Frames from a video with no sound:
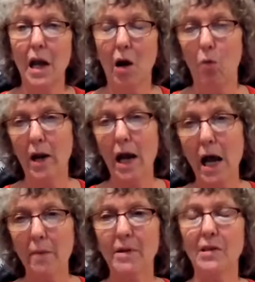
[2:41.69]
And what
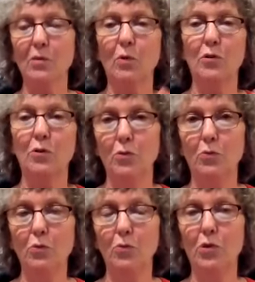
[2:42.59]
happens when you
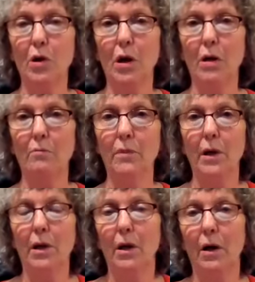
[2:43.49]
use
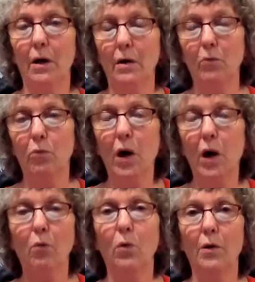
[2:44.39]

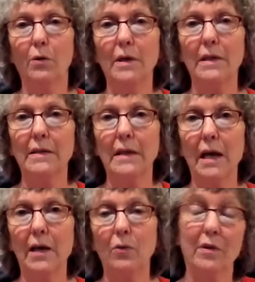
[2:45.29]
well water is
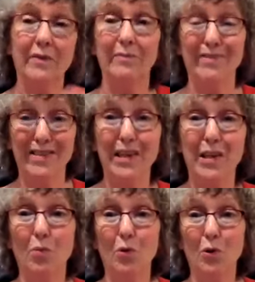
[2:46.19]
that, or even
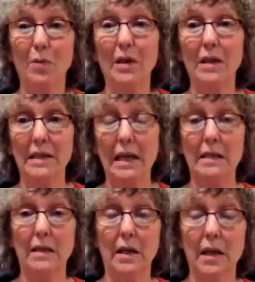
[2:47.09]
city water, because it
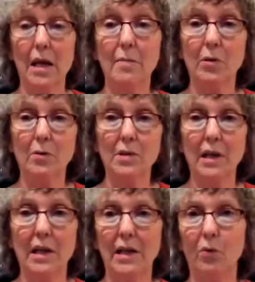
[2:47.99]
has a lot of chemicals
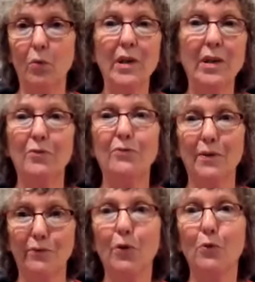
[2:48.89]
in it, in a week you'll
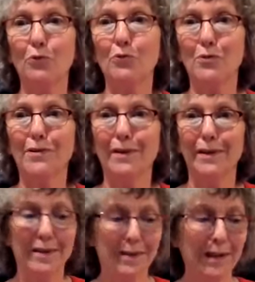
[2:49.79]
find floaters
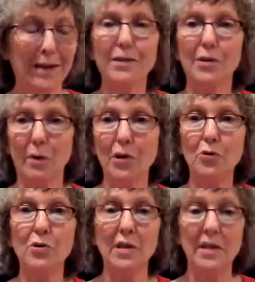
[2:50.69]
in these things. So I
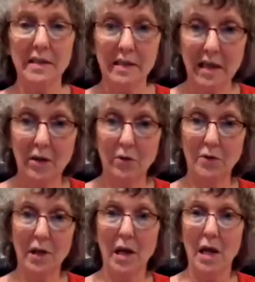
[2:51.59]
use it
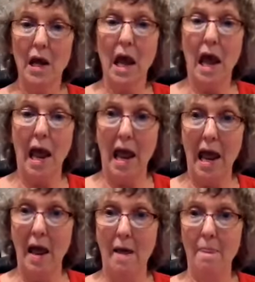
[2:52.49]
distilled,
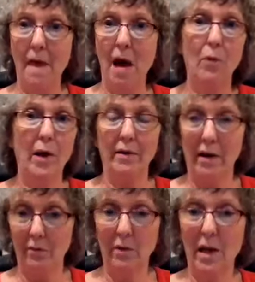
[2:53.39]
and that way
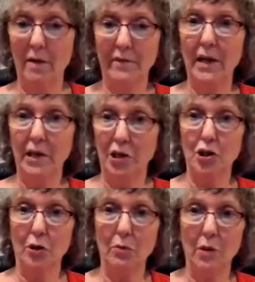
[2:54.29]
I don't have that
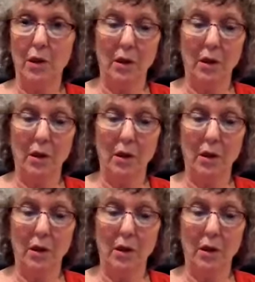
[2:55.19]
issue.